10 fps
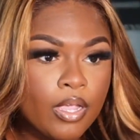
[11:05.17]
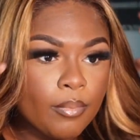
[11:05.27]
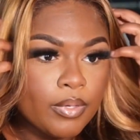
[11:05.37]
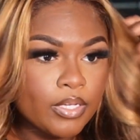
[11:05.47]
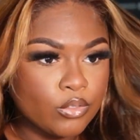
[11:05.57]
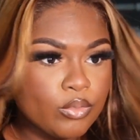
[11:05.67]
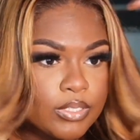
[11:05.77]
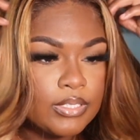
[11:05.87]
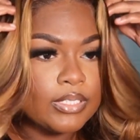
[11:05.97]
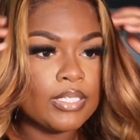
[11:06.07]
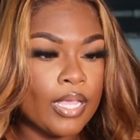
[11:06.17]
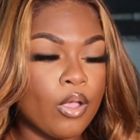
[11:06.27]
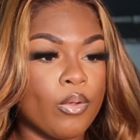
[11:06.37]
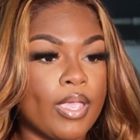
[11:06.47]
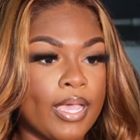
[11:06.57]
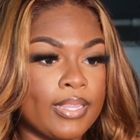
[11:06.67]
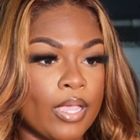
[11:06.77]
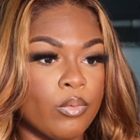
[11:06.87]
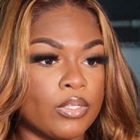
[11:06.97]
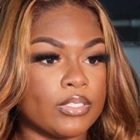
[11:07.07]
because you can see like, okay, I
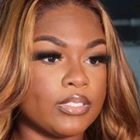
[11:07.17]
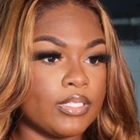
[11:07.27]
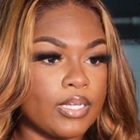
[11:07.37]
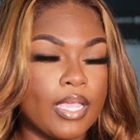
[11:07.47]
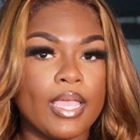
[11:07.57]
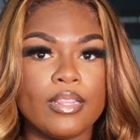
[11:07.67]
like where this is sitting at.